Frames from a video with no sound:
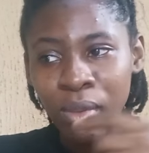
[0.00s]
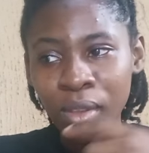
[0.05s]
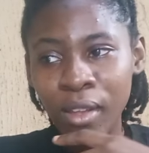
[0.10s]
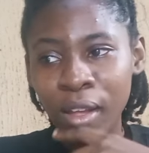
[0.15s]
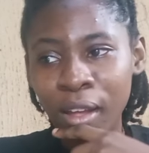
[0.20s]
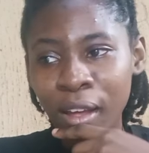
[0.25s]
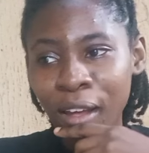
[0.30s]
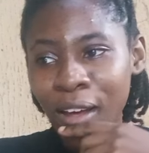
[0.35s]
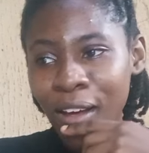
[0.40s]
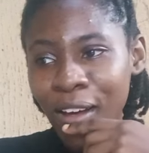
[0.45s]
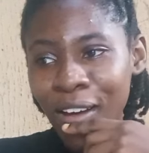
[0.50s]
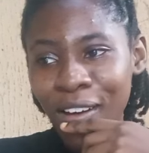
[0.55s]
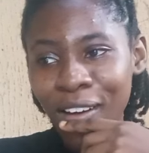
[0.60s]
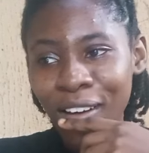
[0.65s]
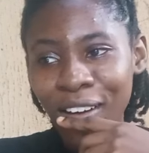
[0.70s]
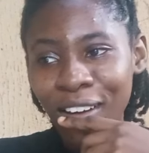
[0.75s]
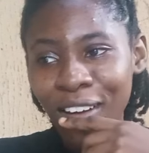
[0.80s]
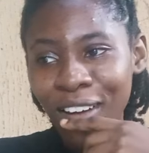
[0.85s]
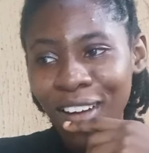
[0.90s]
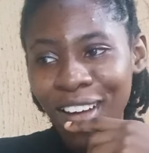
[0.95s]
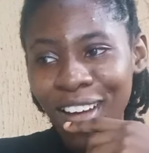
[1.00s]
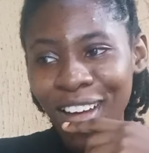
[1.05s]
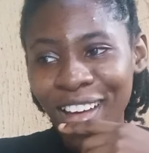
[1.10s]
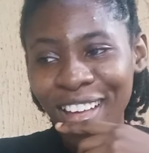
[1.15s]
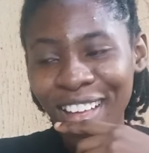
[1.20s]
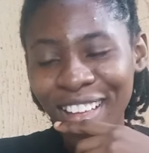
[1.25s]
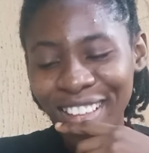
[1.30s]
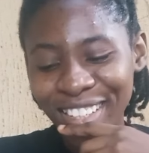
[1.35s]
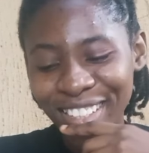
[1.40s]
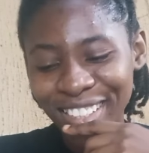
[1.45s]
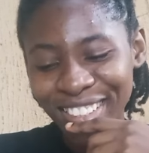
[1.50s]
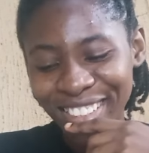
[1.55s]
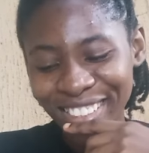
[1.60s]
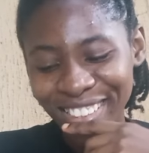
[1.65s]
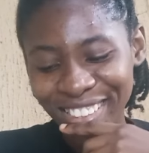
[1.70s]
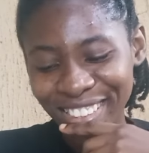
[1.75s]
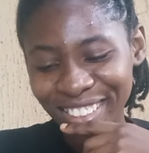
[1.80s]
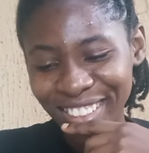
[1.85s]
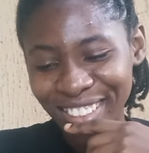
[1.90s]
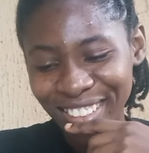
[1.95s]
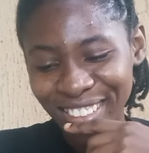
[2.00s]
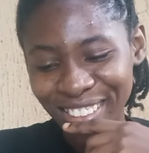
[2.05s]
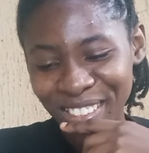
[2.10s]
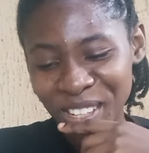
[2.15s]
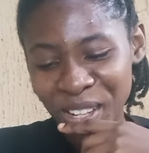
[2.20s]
[no speech]